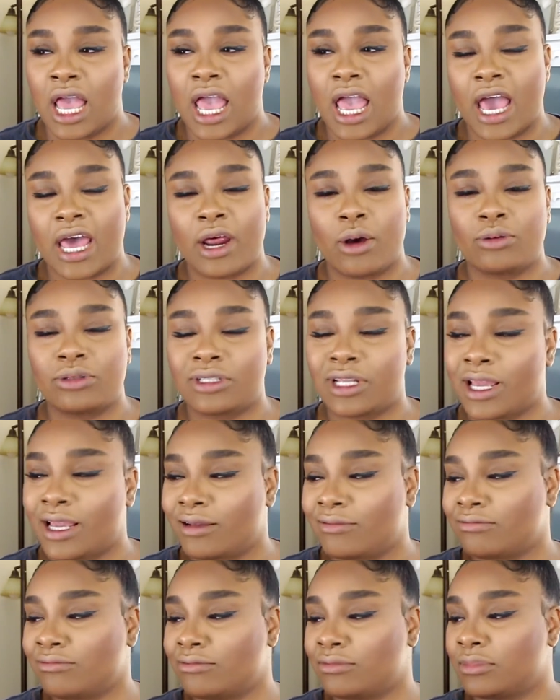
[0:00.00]
and I was
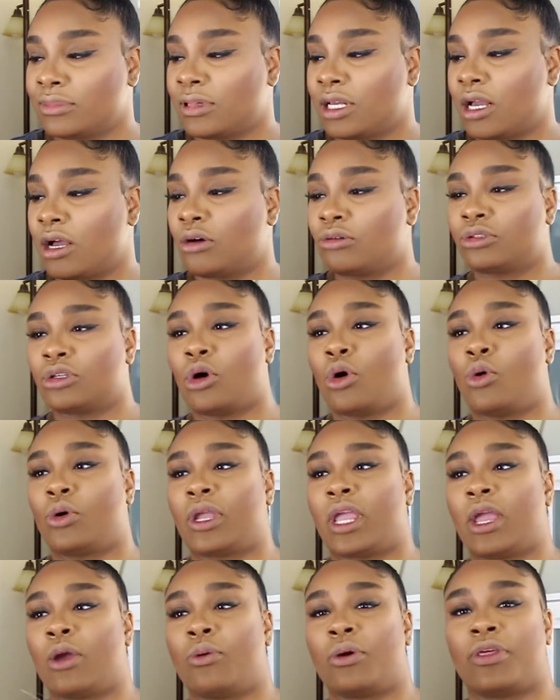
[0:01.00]
like, I was
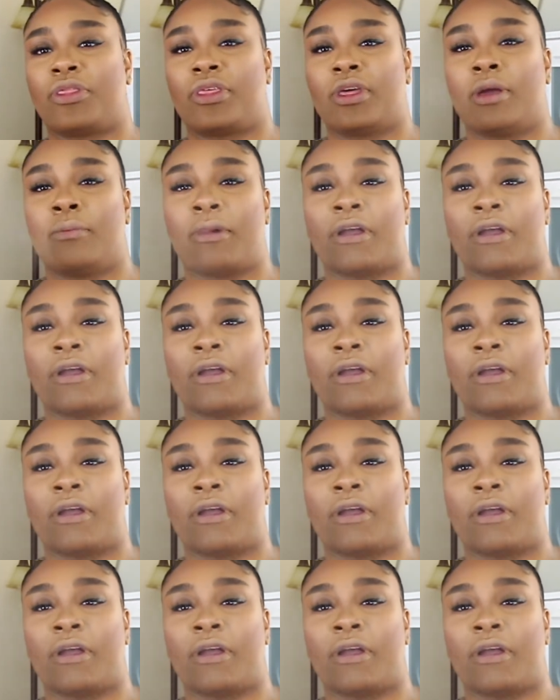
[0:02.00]
okay with it.